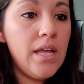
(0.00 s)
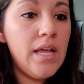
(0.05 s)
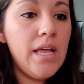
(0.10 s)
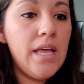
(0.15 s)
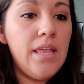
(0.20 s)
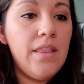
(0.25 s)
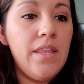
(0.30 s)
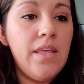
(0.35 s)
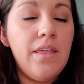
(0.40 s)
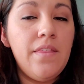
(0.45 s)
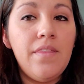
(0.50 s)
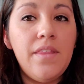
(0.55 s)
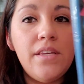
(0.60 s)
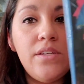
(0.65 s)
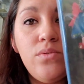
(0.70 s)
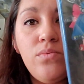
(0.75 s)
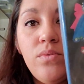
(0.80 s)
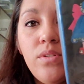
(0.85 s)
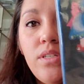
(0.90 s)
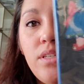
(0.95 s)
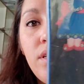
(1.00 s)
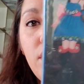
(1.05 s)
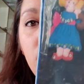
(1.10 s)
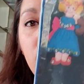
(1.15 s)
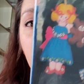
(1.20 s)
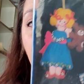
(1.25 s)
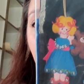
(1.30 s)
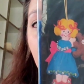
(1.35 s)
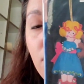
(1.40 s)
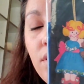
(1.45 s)
And then this was
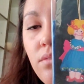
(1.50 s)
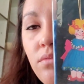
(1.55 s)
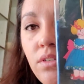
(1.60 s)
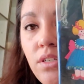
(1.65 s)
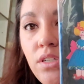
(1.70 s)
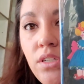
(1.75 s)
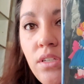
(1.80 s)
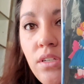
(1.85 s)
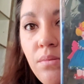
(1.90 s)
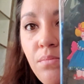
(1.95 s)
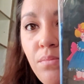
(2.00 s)
also in there, which is a